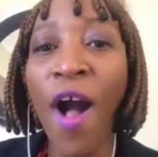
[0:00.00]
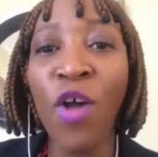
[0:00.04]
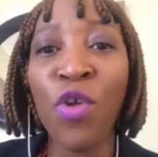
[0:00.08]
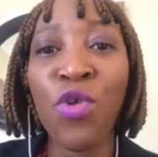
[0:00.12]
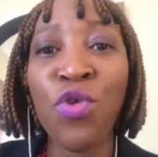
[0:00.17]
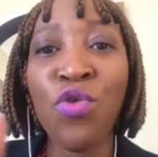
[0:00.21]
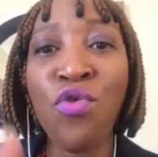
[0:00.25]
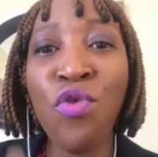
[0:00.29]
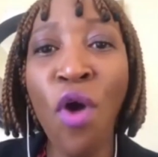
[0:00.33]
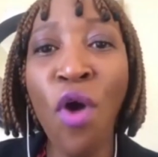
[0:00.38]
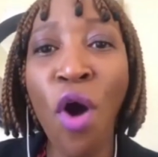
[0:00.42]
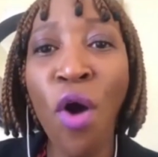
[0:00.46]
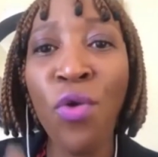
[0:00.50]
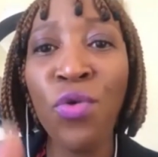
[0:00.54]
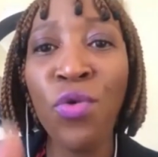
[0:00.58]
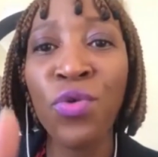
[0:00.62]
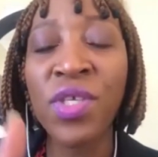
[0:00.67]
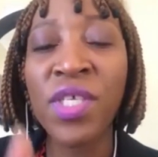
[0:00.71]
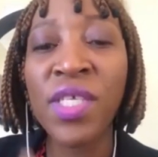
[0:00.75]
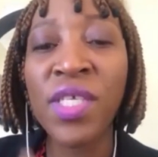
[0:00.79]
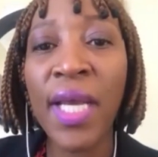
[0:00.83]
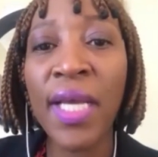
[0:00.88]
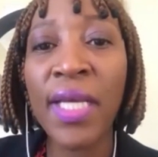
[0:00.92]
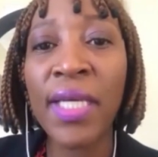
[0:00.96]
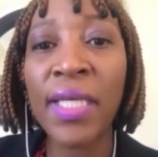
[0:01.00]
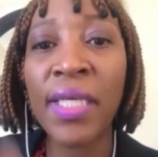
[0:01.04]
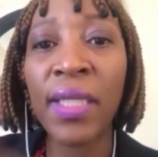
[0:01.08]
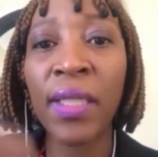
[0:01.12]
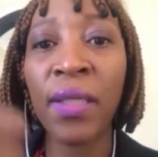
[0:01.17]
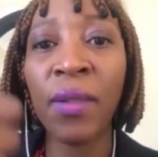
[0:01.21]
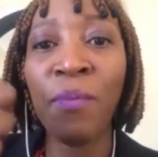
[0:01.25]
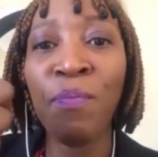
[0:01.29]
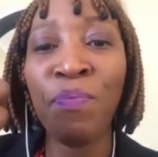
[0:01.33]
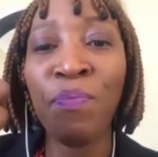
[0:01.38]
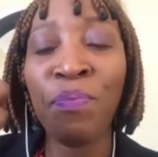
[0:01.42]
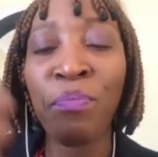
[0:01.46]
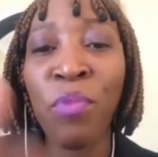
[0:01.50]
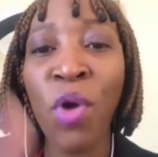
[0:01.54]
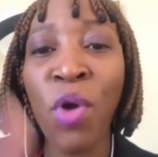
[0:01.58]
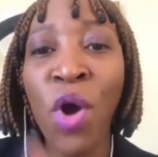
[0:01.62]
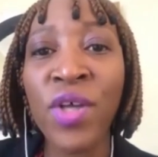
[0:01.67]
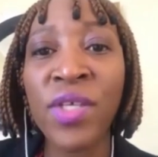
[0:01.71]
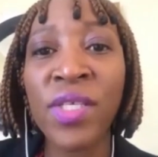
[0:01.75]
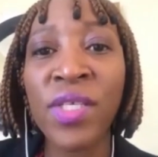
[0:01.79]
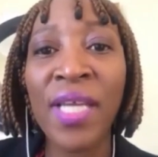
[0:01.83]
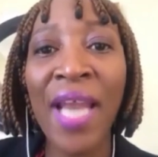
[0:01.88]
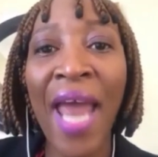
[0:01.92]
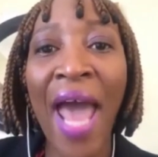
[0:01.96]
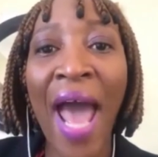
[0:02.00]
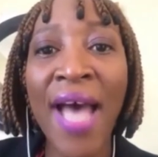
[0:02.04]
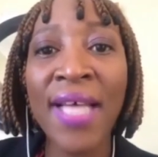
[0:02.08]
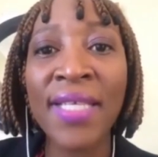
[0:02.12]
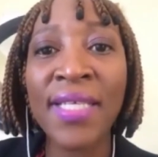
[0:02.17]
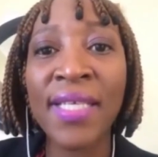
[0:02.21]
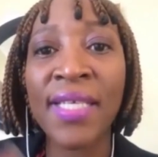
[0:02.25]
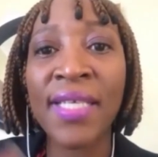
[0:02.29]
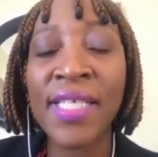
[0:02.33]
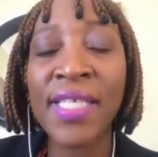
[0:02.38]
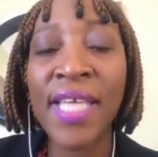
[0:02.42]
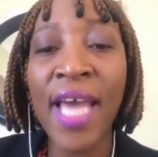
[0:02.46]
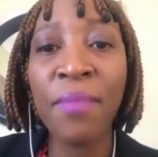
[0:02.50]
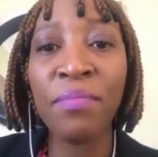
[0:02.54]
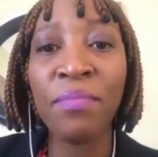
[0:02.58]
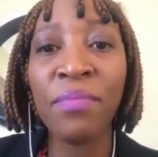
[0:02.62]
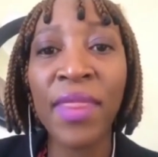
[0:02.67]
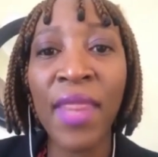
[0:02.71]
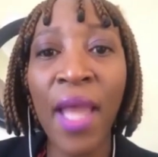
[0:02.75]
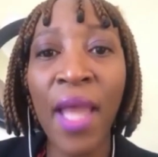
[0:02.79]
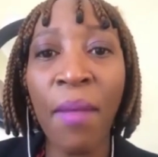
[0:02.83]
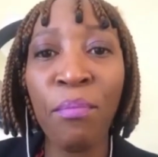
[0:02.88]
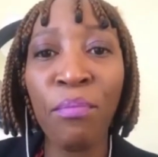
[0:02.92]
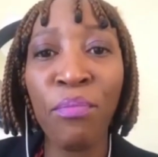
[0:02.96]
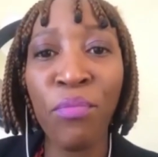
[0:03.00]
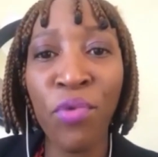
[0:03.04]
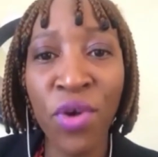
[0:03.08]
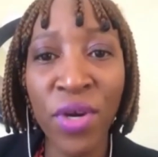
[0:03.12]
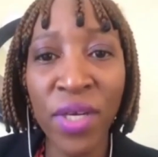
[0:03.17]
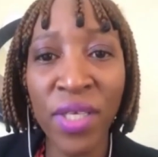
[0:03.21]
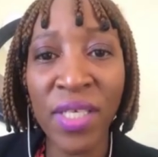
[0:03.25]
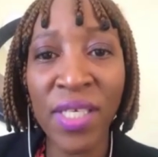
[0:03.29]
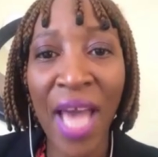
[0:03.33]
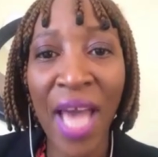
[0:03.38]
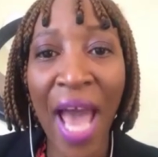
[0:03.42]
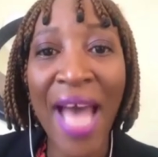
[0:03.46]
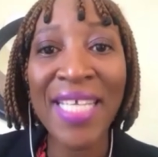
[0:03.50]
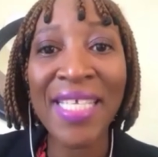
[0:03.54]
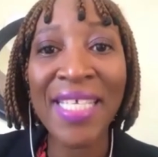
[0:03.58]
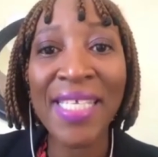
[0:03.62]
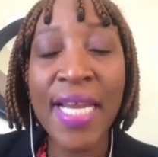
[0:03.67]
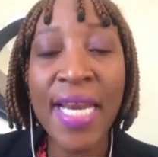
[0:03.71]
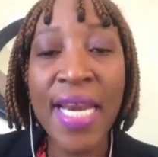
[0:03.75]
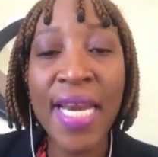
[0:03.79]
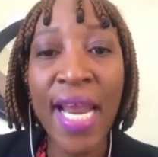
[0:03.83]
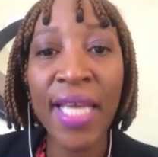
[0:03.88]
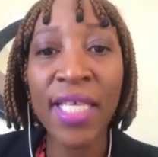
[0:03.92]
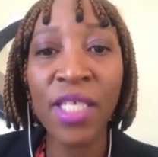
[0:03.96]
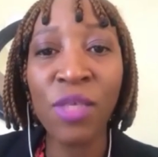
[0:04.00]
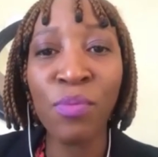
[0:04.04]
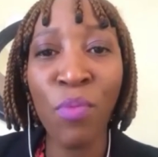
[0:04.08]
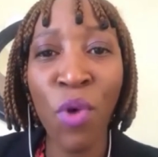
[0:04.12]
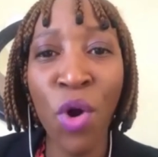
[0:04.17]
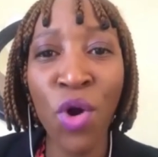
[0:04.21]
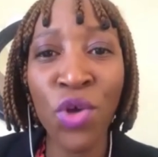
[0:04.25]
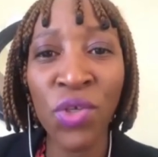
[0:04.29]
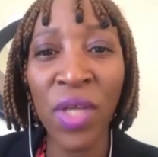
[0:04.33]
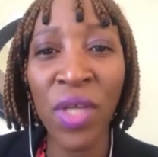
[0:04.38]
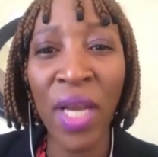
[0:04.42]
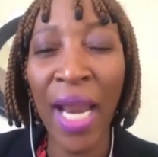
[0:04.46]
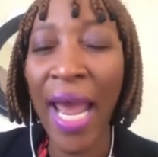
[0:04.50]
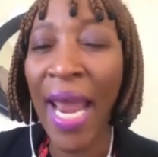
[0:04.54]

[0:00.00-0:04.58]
No single person has the same thumbprint as the next person.